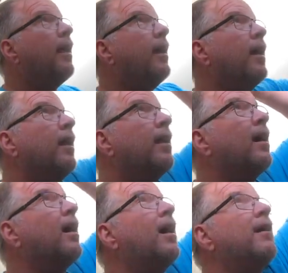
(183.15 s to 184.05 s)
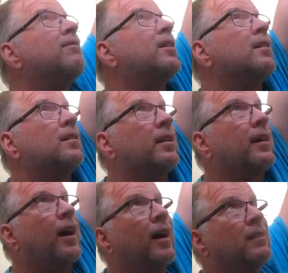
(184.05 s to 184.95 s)
and I've clearly
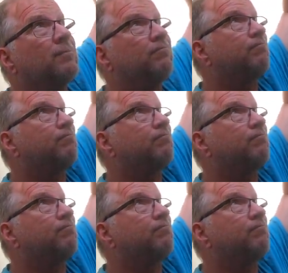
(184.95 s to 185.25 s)
got